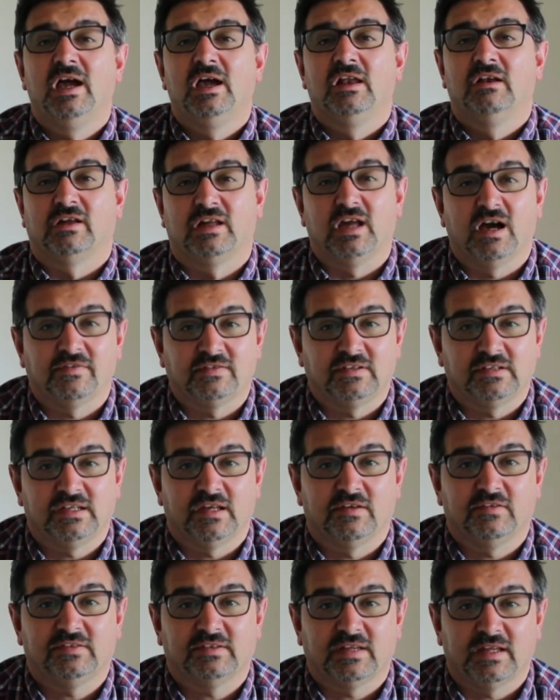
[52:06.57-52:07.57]
Look after
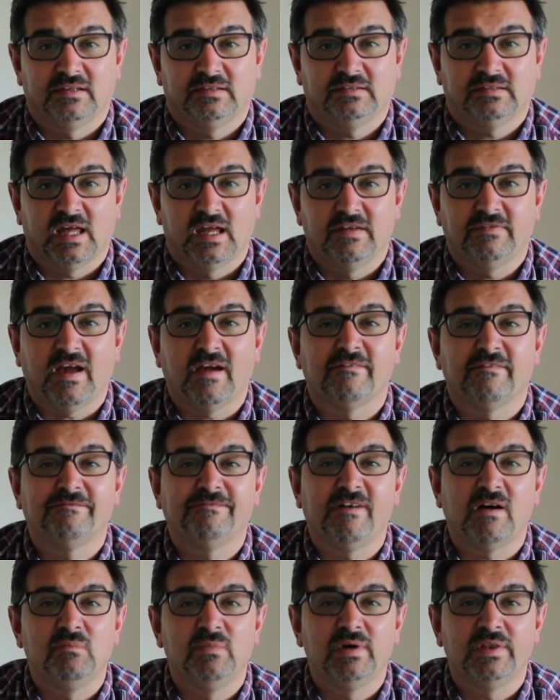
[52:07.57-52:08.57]
yourself. Stay safe. Have
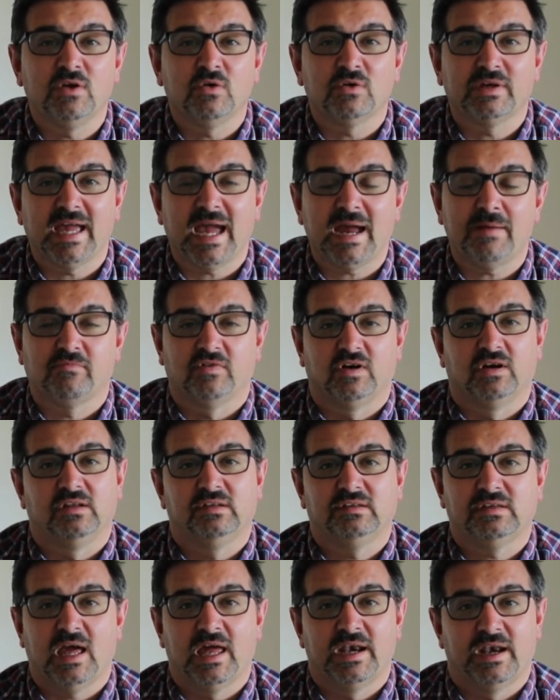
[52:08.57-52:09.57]
fun with your
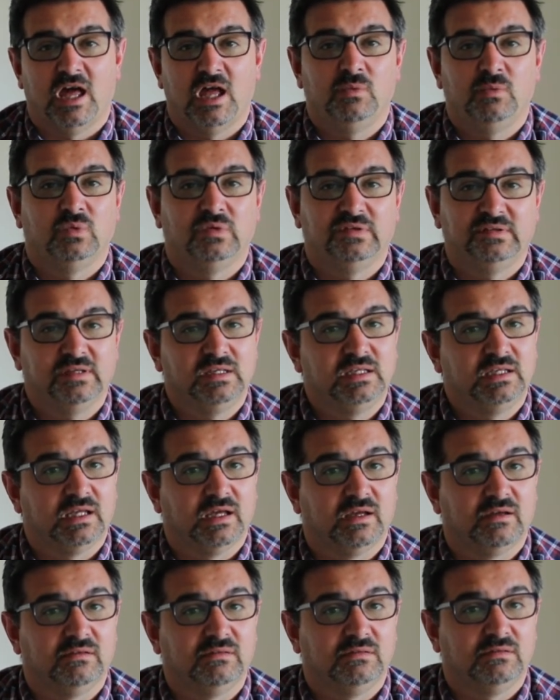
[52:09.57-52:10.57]
cameras, and I will see
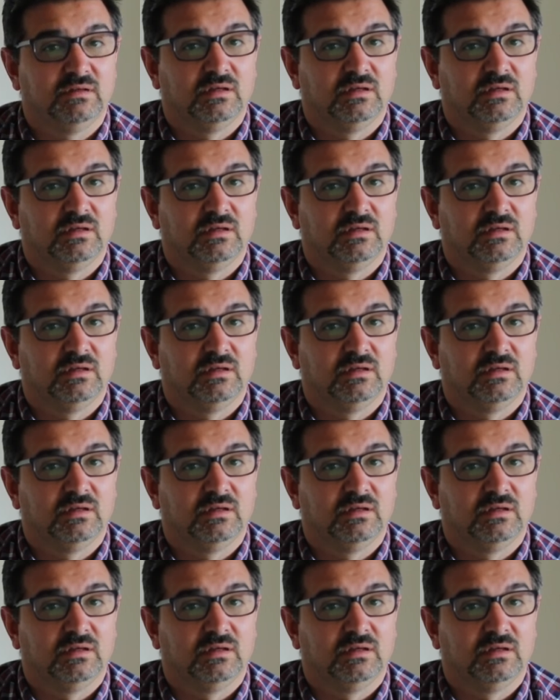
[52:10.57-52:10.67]
you